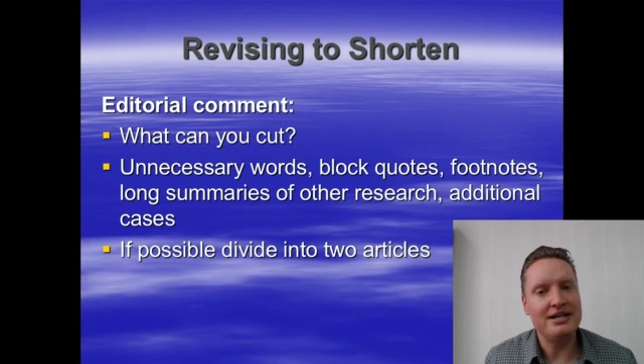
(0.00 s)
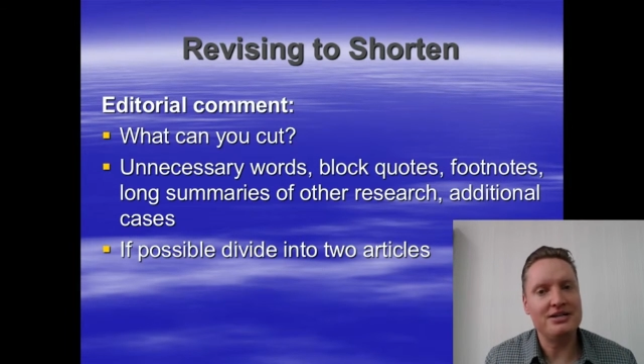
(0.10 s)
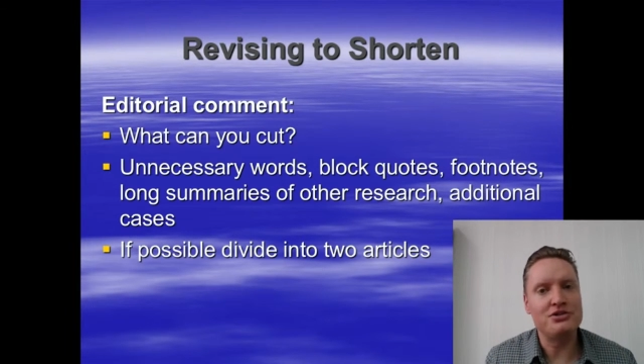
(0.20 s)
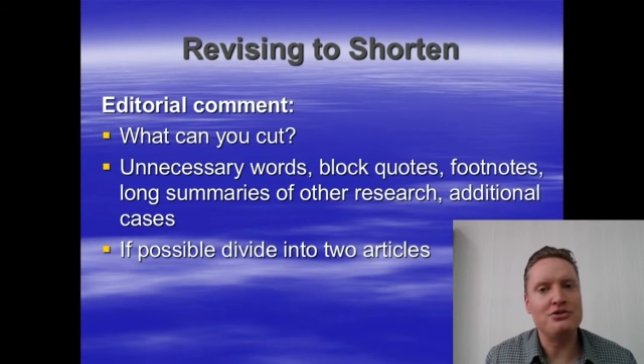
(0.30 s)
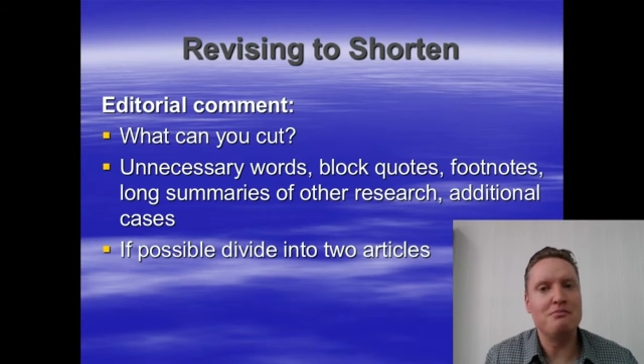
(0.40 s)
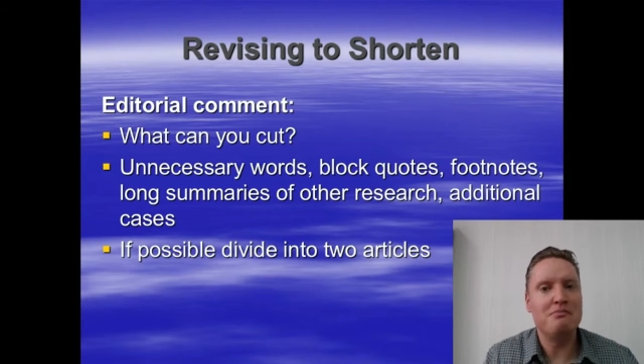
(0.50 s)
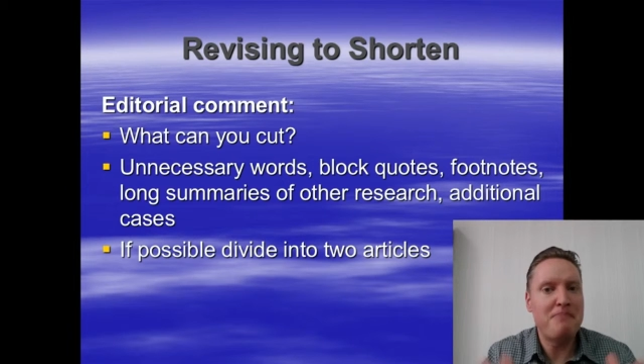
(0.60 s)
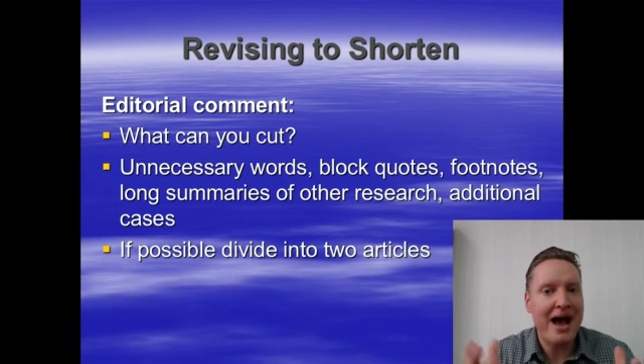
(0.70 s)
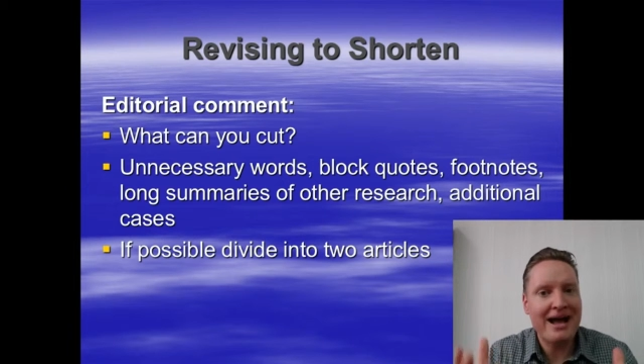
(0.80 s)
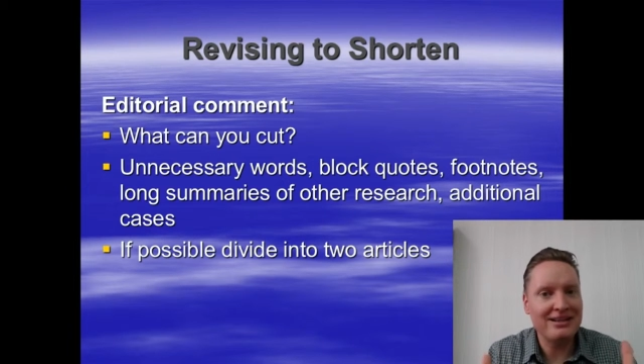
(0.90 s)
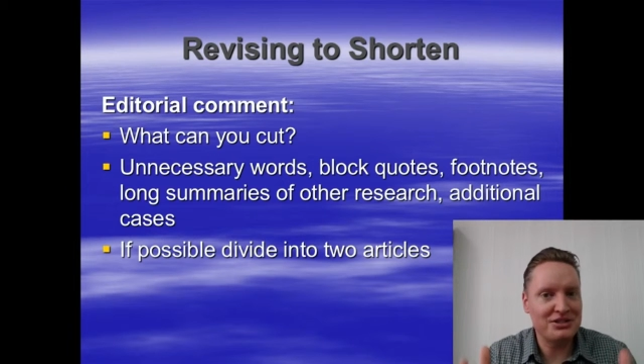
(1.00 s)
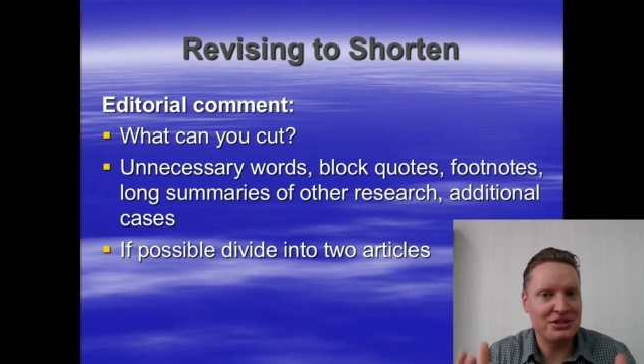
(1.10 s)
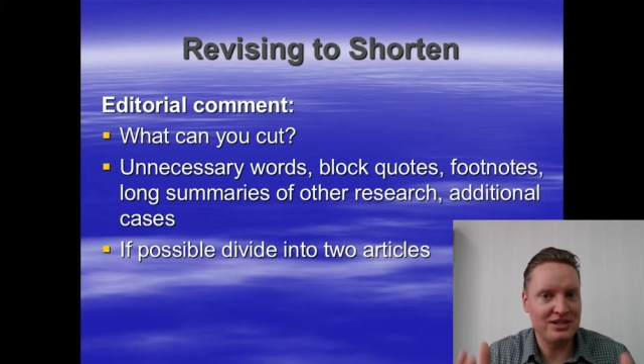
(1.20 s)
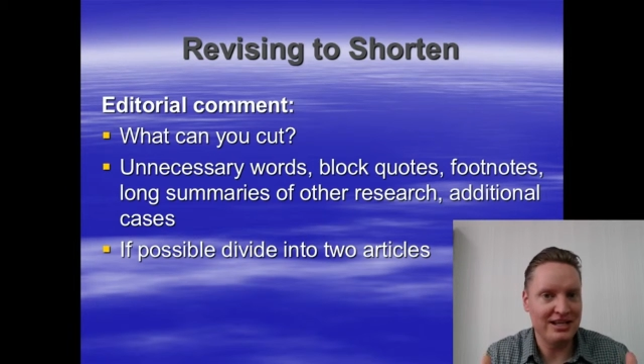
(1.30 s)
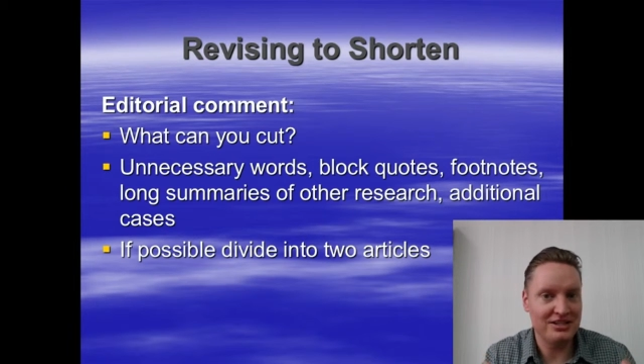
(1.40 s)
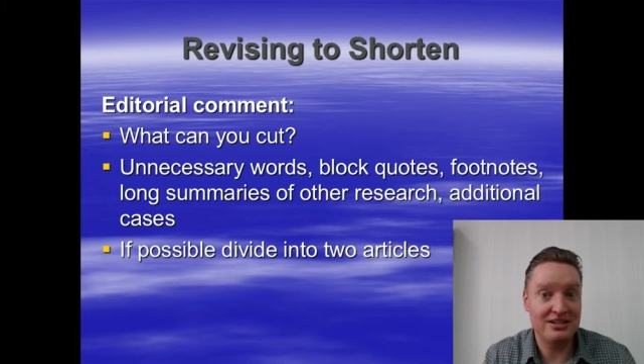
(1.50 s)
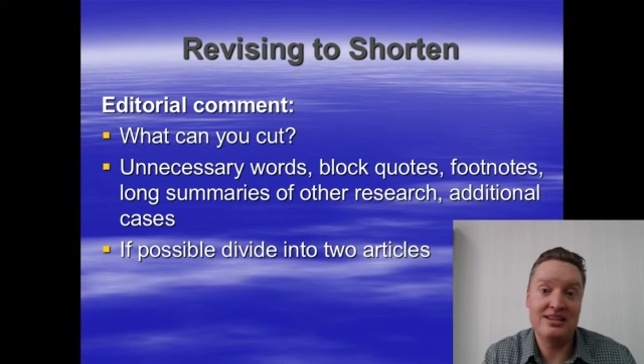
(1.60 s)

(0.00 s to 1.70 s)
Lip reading: is to balance this.